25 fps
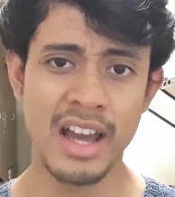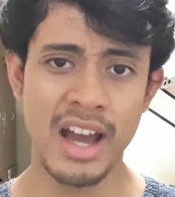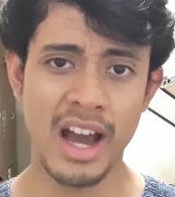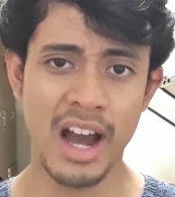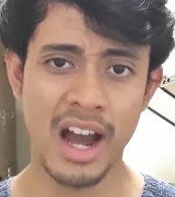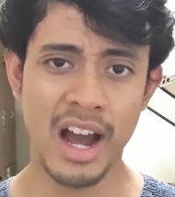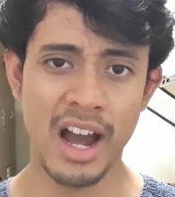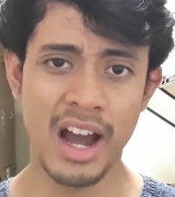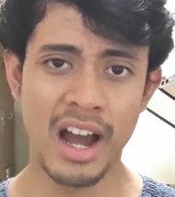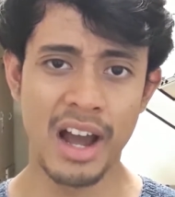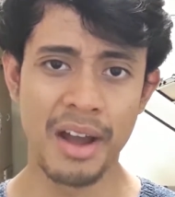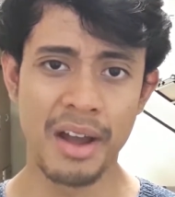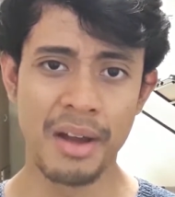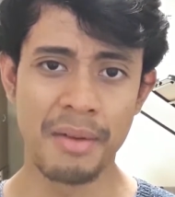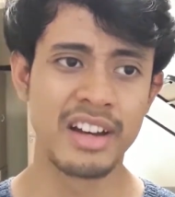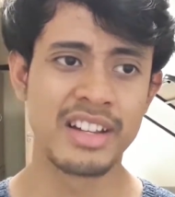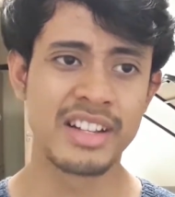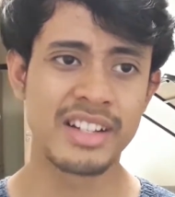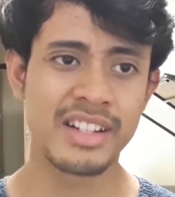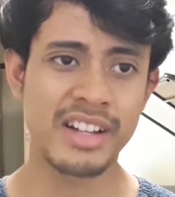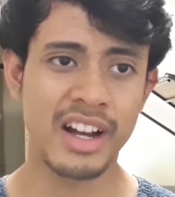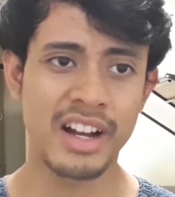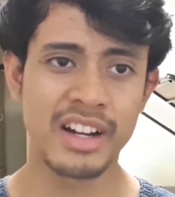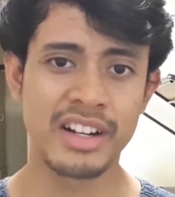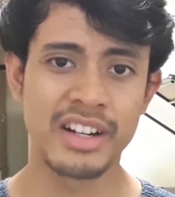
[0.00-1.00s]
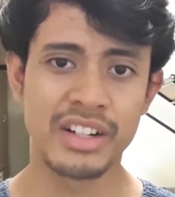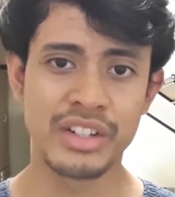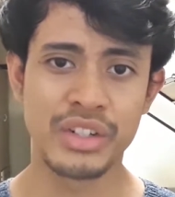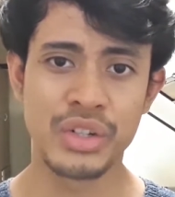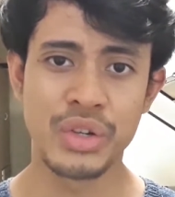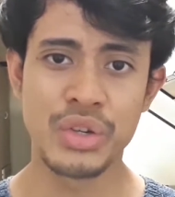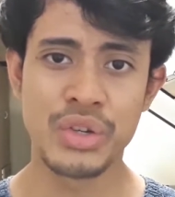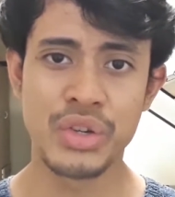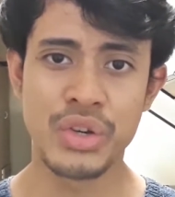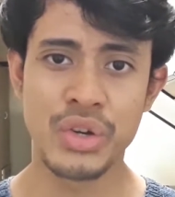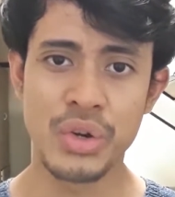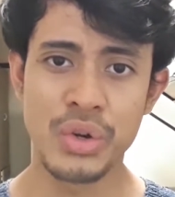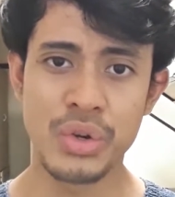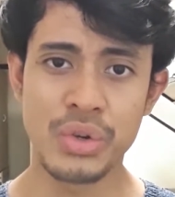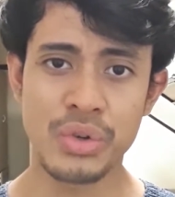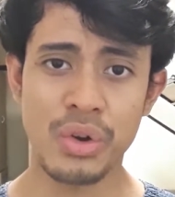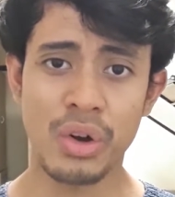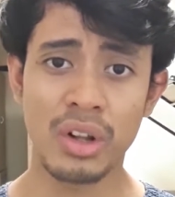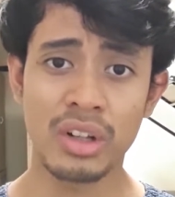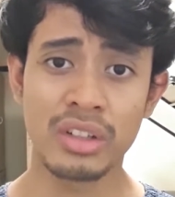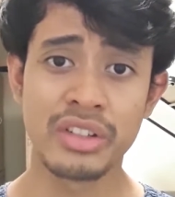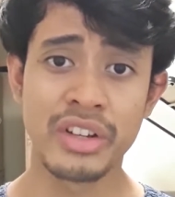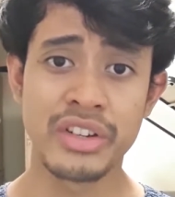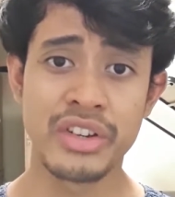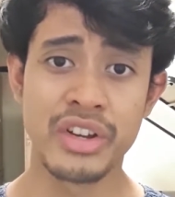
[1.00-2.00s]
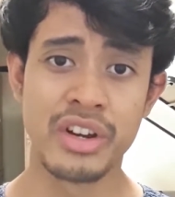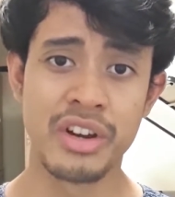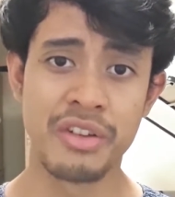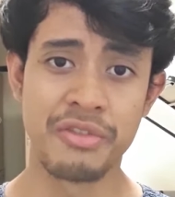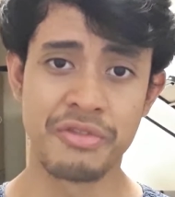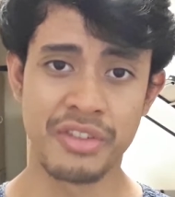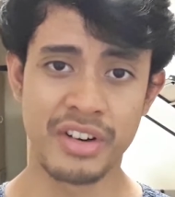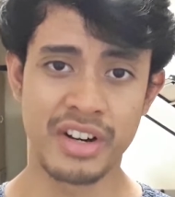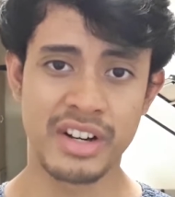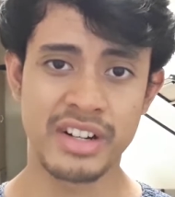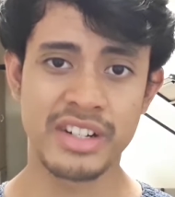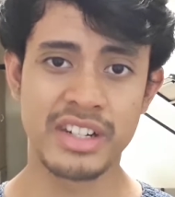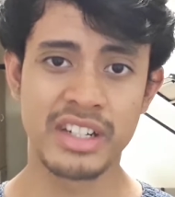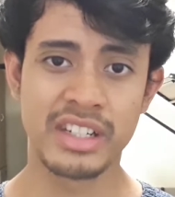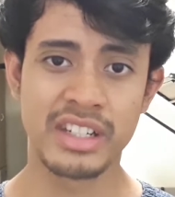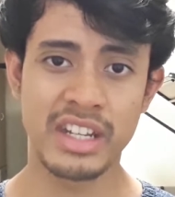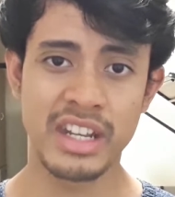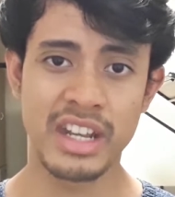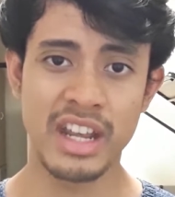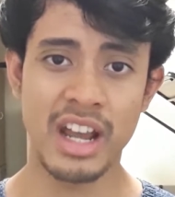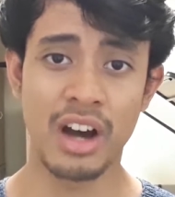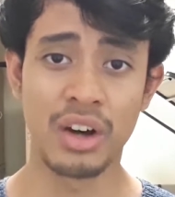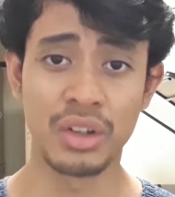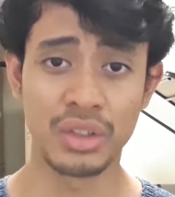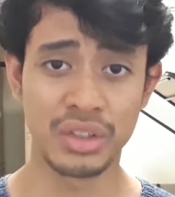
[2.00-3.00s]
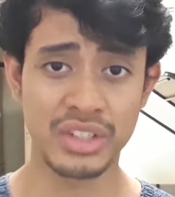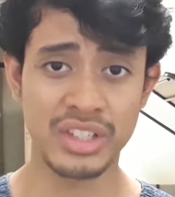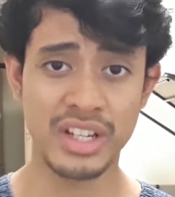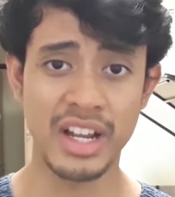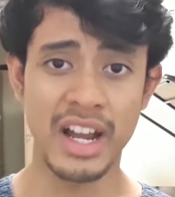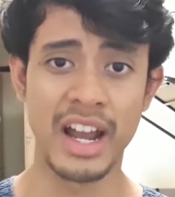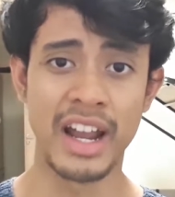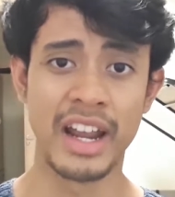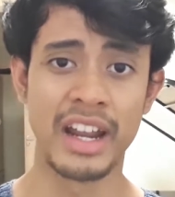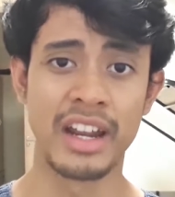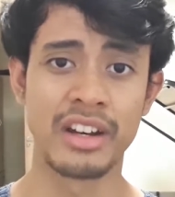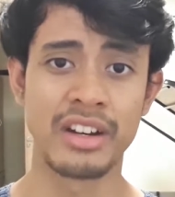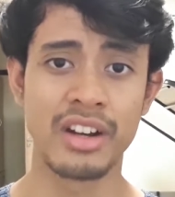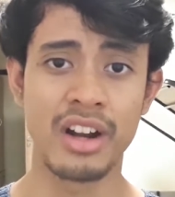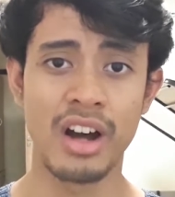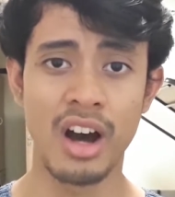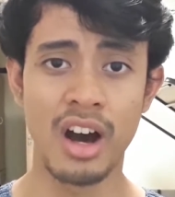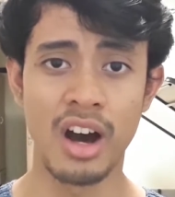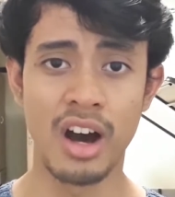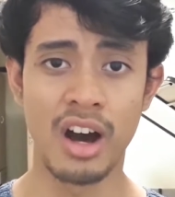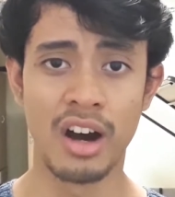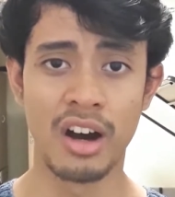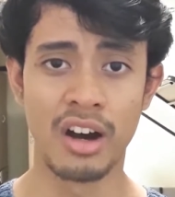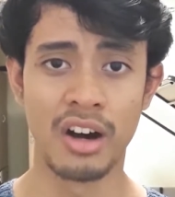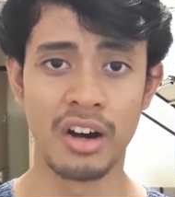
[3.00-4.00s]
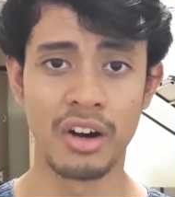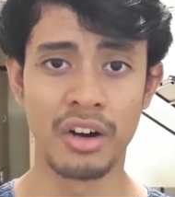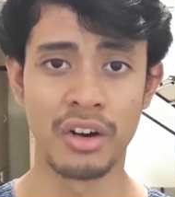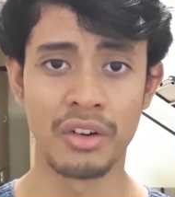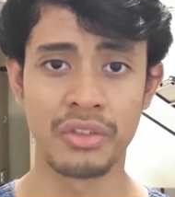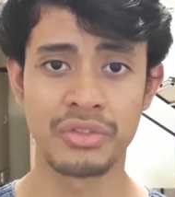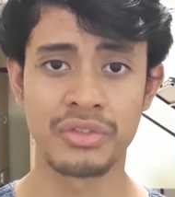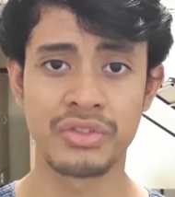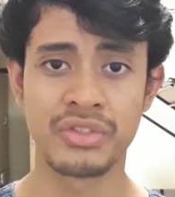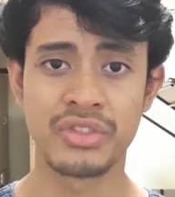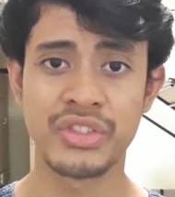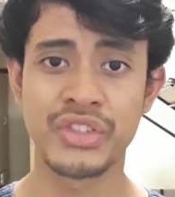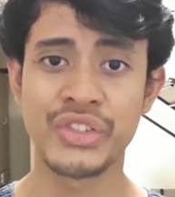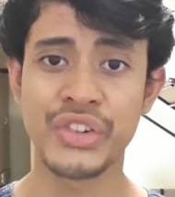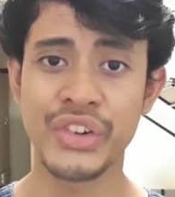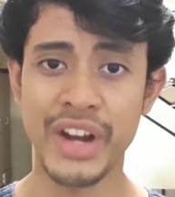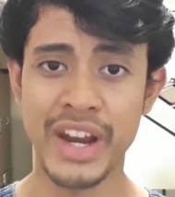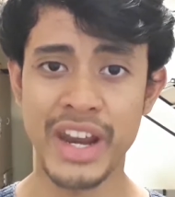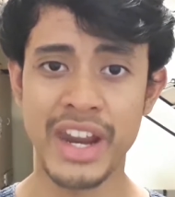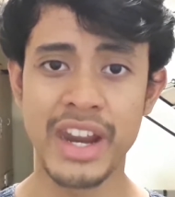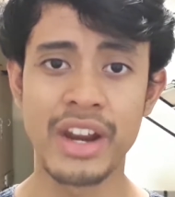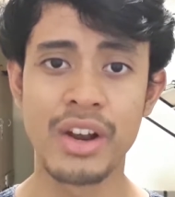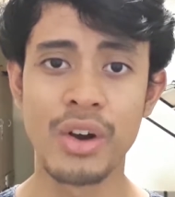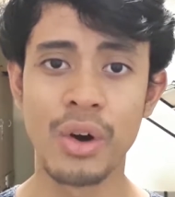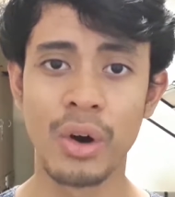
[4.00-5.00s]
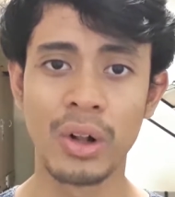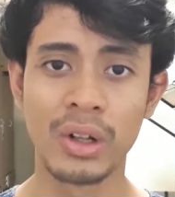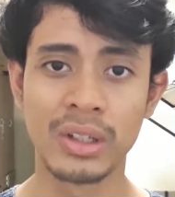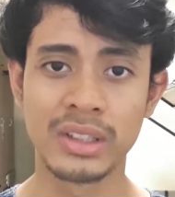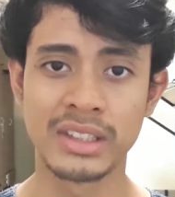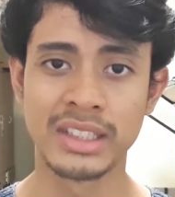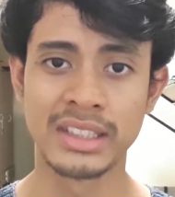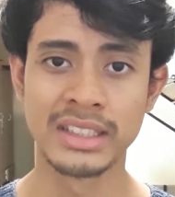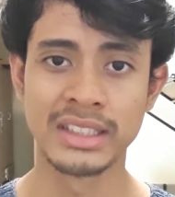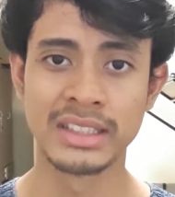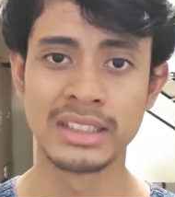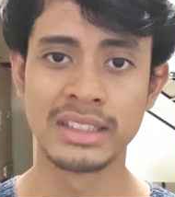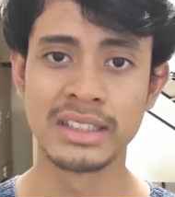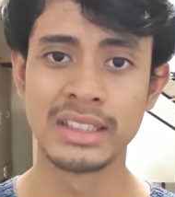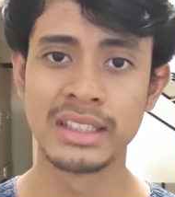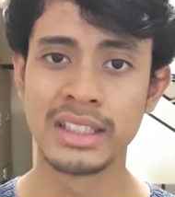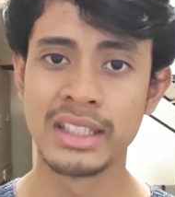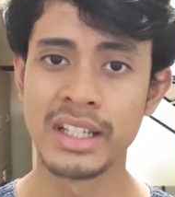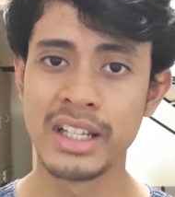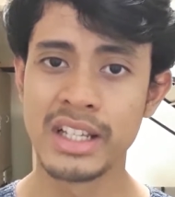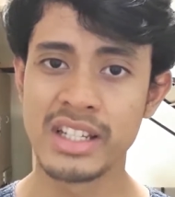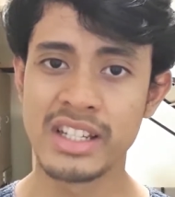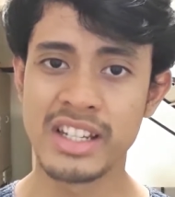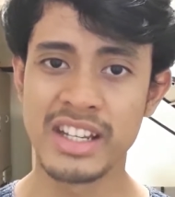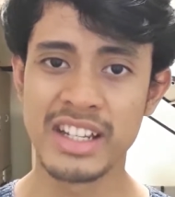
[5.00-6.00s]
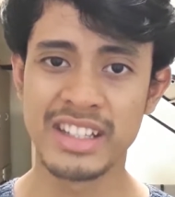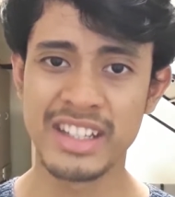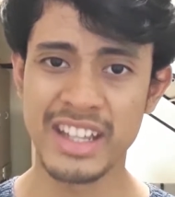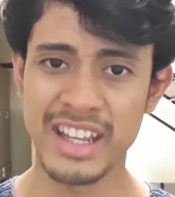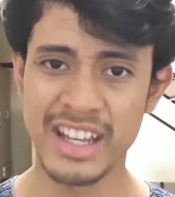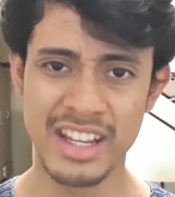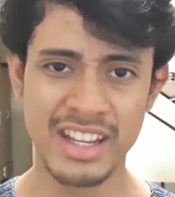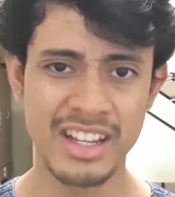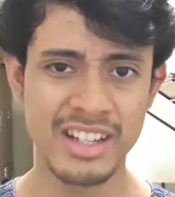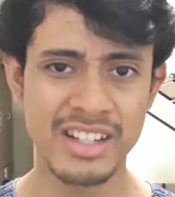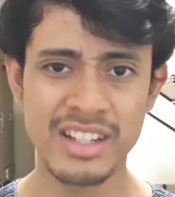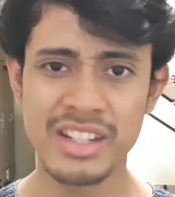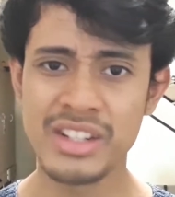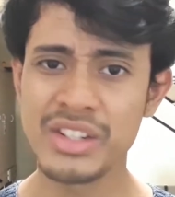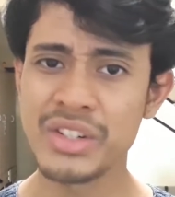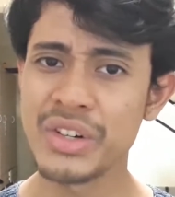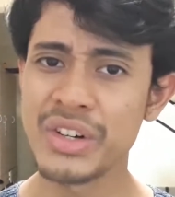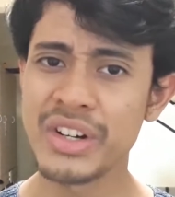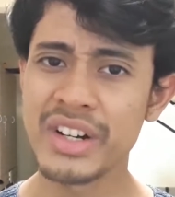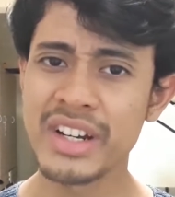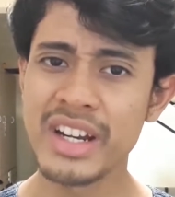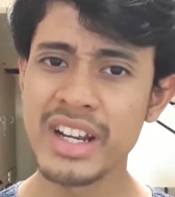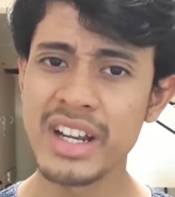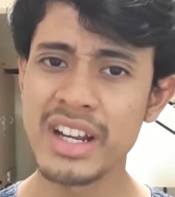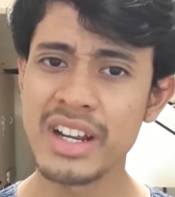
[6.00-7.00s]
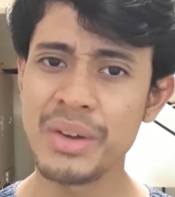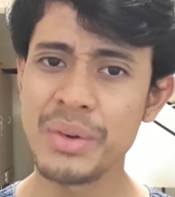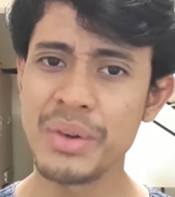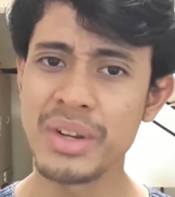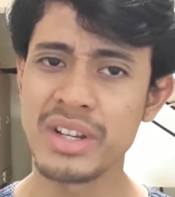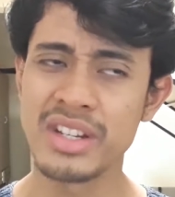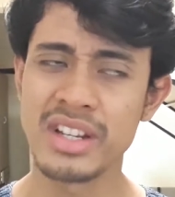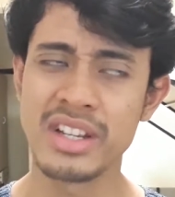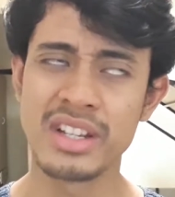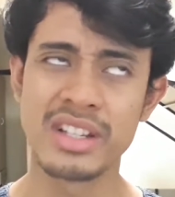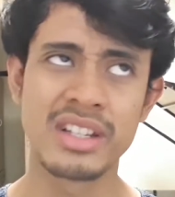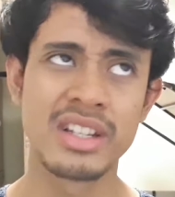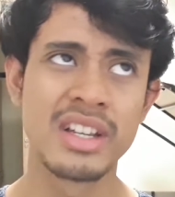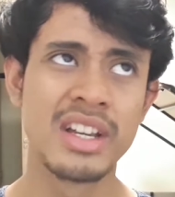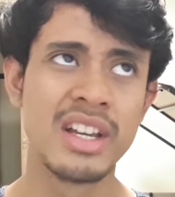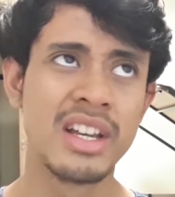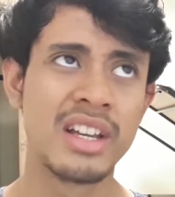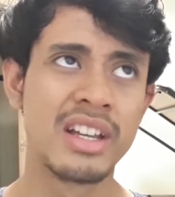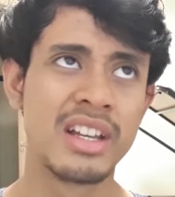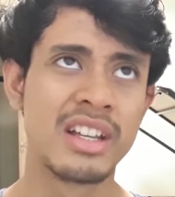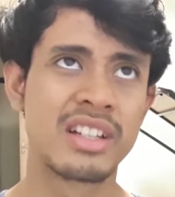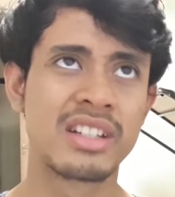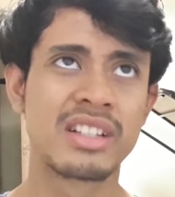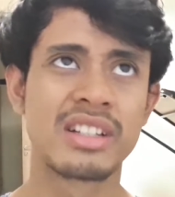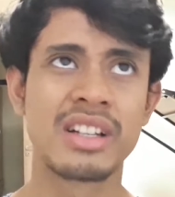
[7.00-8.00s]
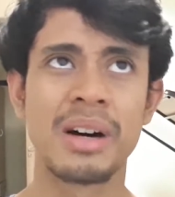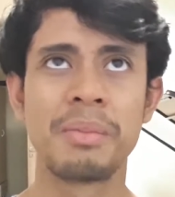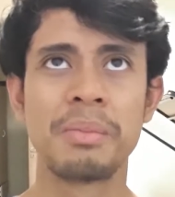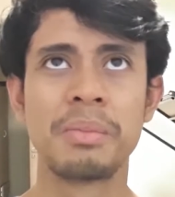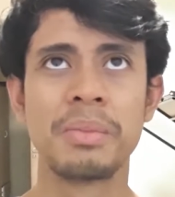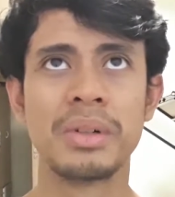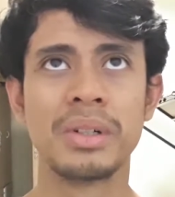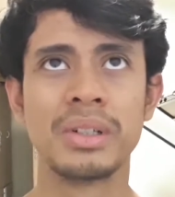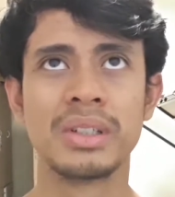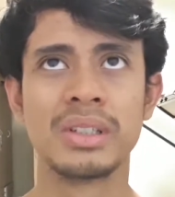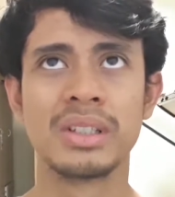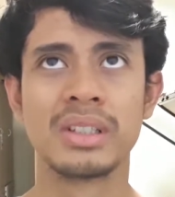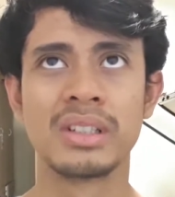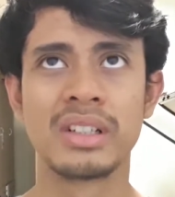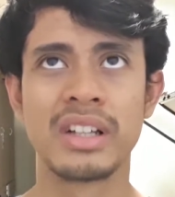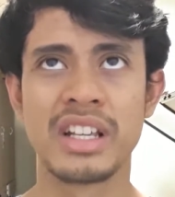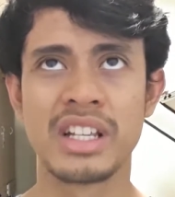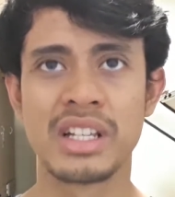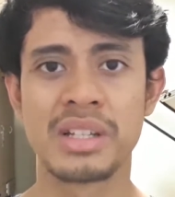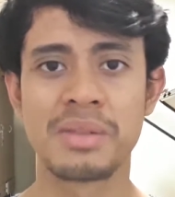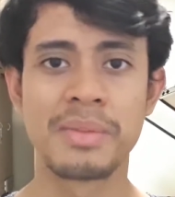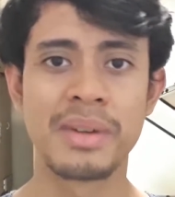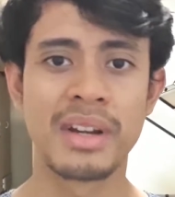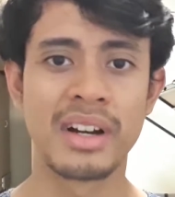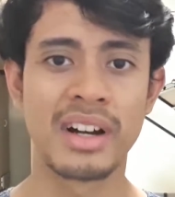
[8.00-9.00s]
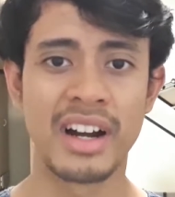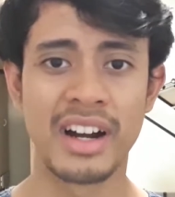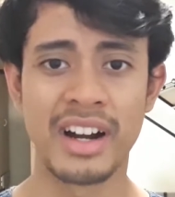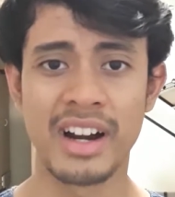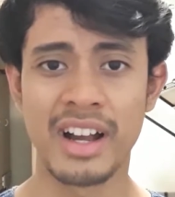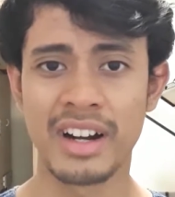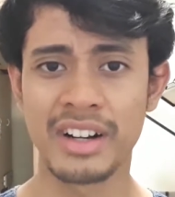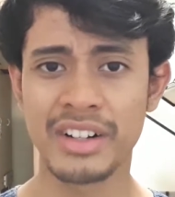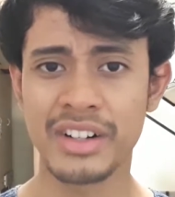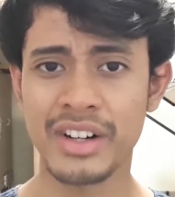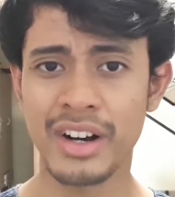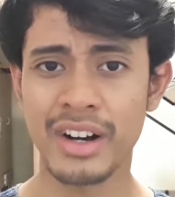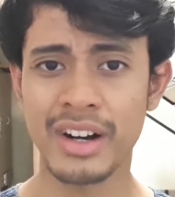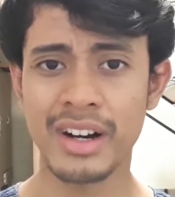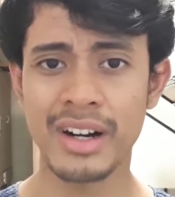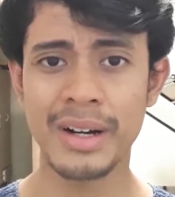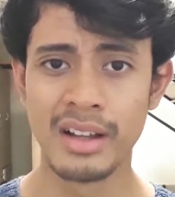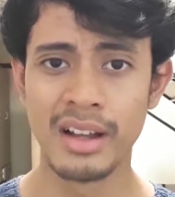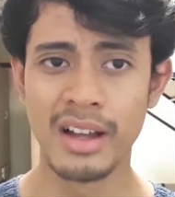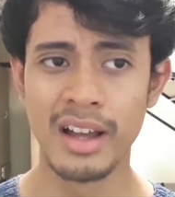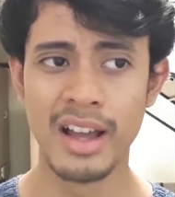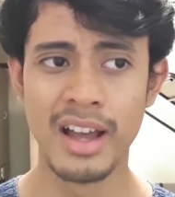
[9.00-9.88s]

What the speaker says: I decided to choose all the university outside of three golden cities in Turkey, which is Istanbul, Izmir, and Ankara.